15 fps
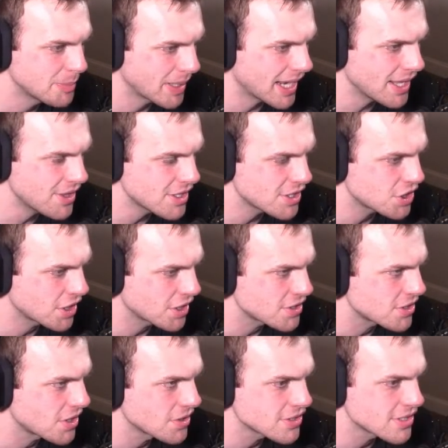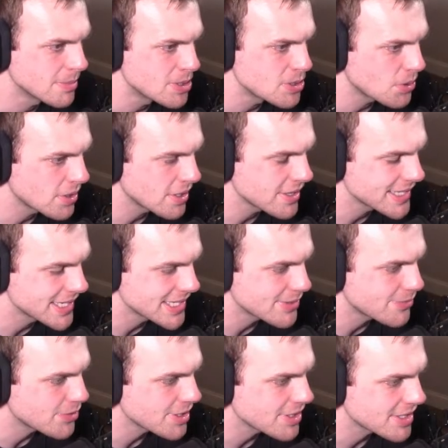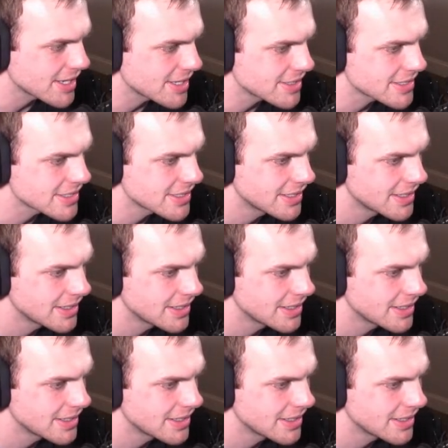but I think Shuck starts the majority of the season for the Saints.